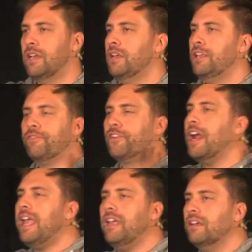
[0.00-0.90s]
You're
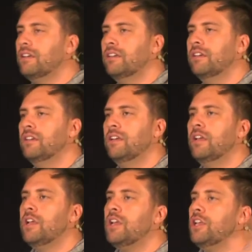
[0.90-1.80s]
free.
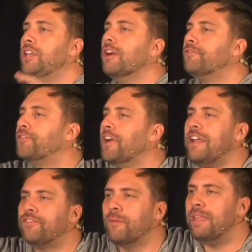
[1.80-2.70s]
You're free
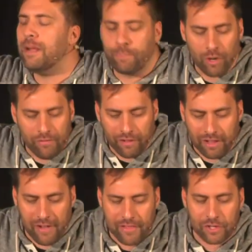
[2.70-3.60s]
from the approval
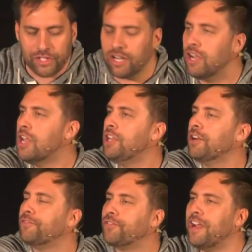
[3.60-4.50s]
of others.
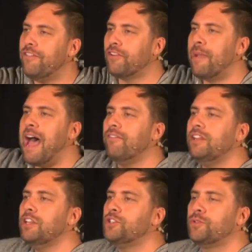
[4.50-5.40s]
You're free from
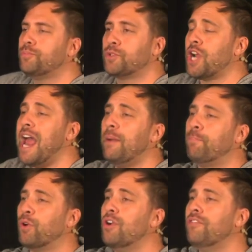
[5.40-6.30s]
having to try to
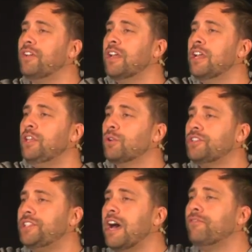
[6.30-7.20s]
prove
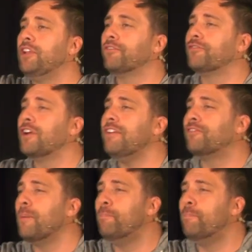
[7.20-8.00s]
yourself. You're free from